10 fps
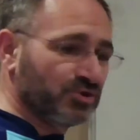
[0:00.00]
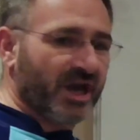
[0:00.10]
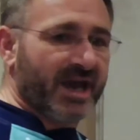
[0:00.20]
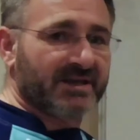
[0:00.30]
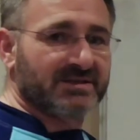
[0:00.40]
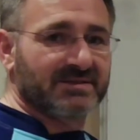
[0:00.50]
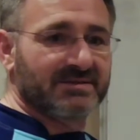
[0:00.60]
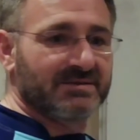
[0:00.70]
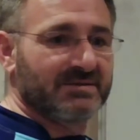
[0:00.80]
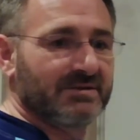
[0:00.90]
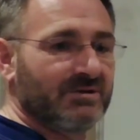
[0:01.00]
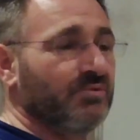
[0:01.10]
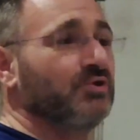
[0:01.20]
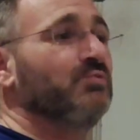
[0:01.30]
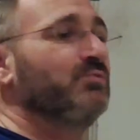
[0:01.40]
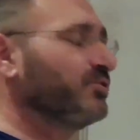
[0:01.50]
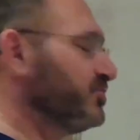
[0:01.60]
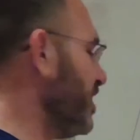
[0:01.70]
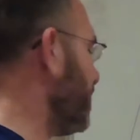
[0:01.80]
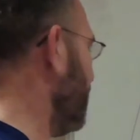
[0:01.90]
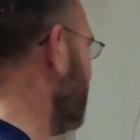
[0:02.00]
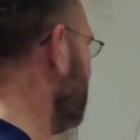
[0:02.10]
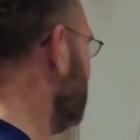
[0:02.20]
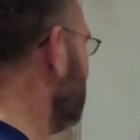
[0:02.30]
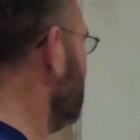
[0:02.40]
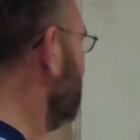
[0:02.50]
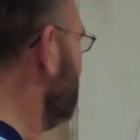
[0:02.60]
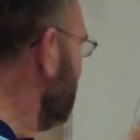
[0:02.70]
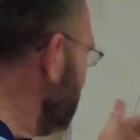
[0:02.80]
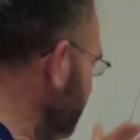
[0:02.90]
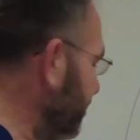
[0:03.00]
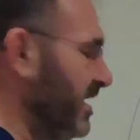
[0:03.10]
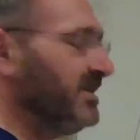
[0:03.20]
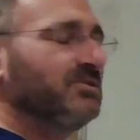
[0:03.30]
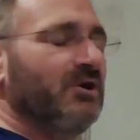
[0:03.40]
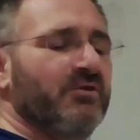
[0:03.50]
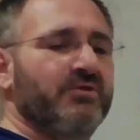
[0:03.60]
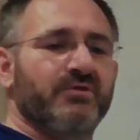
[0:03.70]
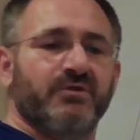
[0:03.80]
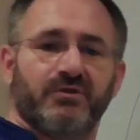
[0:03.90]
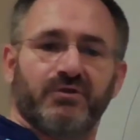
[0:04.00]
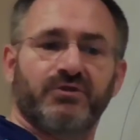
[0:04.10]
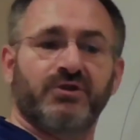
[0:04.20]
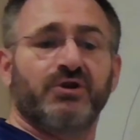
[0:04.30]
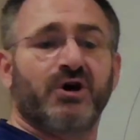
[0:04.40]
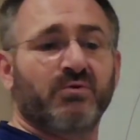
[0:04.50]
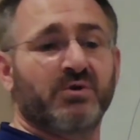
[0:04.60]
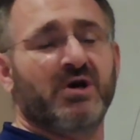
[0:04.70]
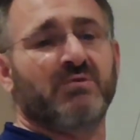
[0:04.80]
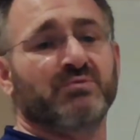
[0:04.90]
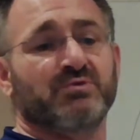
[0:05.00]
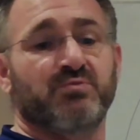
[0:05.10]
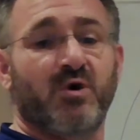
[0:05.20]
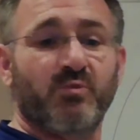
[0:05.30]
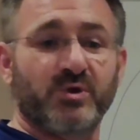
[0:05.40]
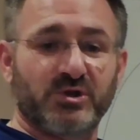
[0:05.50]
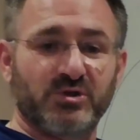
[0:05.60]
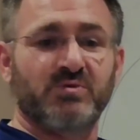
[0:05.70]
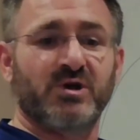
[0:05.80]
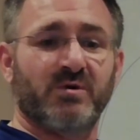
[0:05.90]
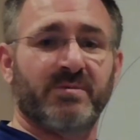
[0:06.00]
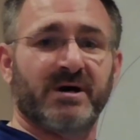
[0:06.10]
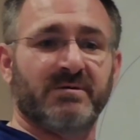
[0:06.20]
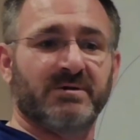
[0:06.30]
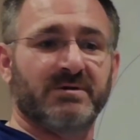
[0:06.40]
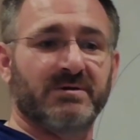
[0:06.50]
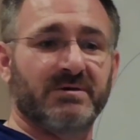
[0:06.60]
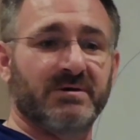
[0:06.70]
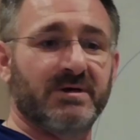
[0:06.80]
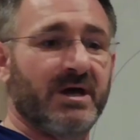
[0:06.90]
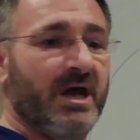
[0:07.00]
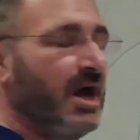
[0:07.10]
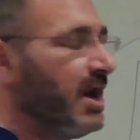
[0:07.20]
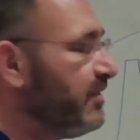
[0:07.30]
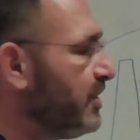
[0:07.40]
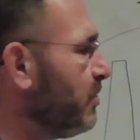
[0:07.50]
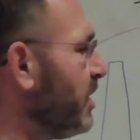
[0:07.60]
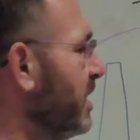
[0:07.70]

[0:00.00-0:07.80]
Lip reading: checks, or we do more checking, based on the known knowns, what we do know about. And the whole